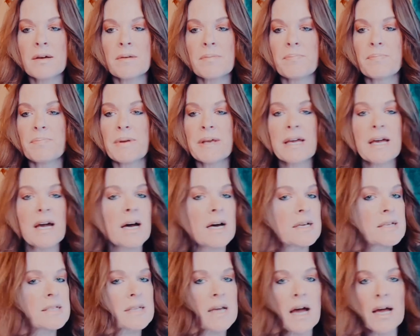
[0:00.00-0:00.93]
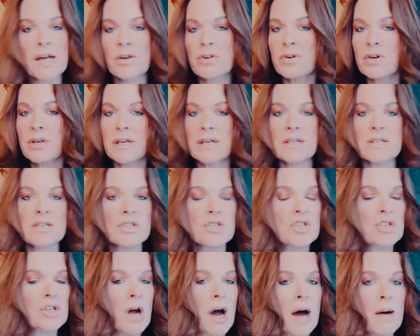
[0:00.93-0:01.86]
because I couldn't
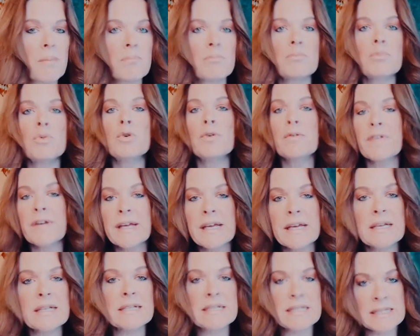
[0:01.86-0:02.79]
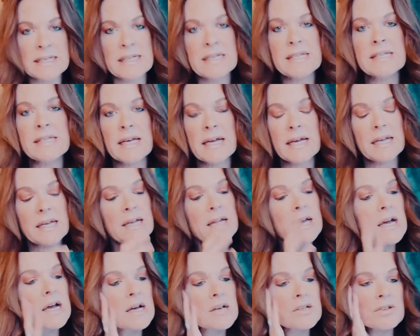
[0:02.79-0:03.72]
stop moving and
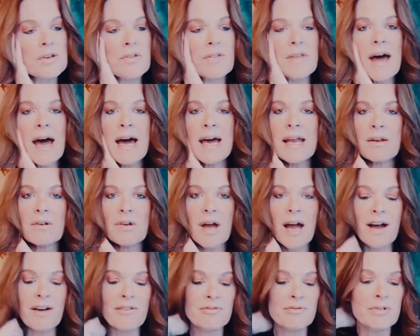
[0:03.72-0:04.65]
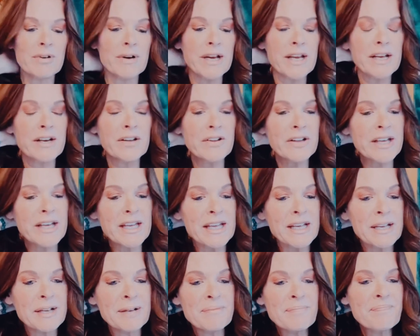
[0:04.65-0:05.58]
seizing. So that
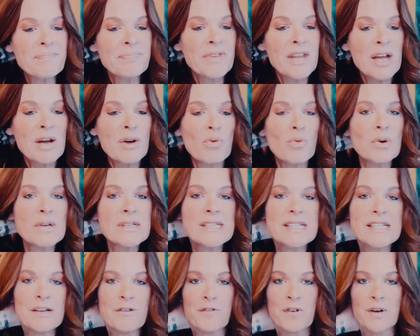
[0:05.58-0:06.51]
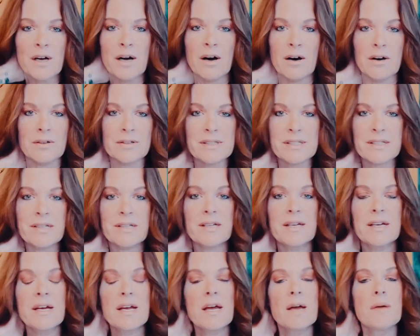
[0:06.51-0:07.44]
really was difficult
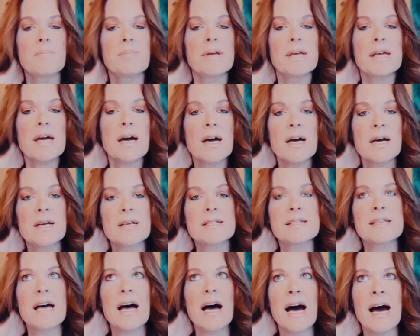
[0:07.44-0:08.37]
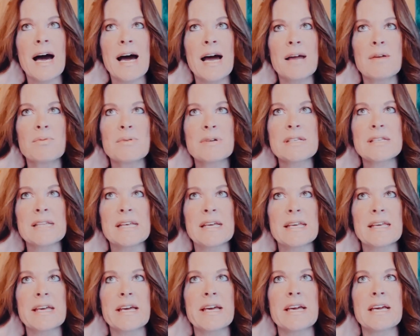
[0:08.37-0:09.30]
because I was
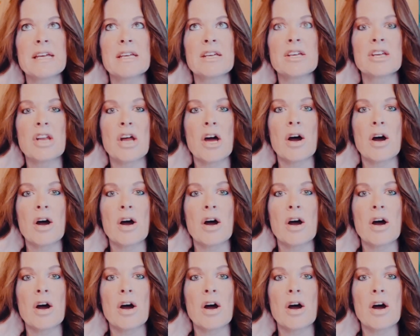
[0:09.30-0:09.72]
thinking,